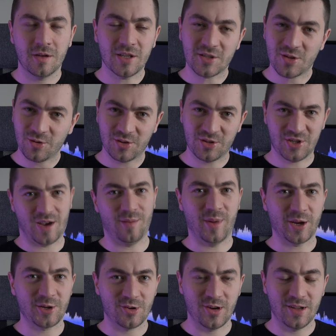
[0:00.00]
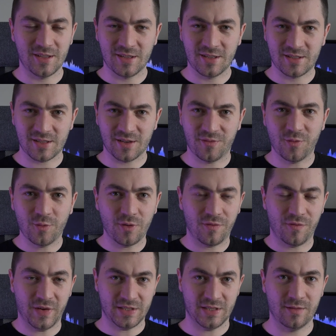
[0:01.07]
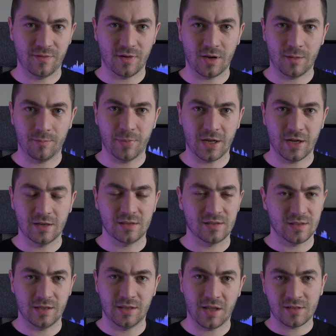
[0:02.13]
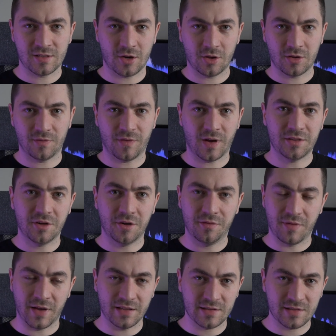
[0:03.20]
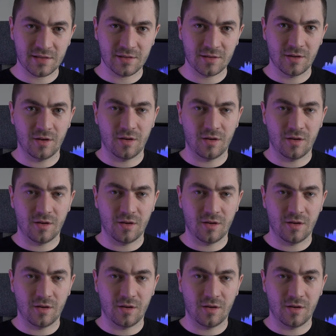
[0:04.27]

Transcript: it's not a jam actually, it's a full festival because it has a lot of other events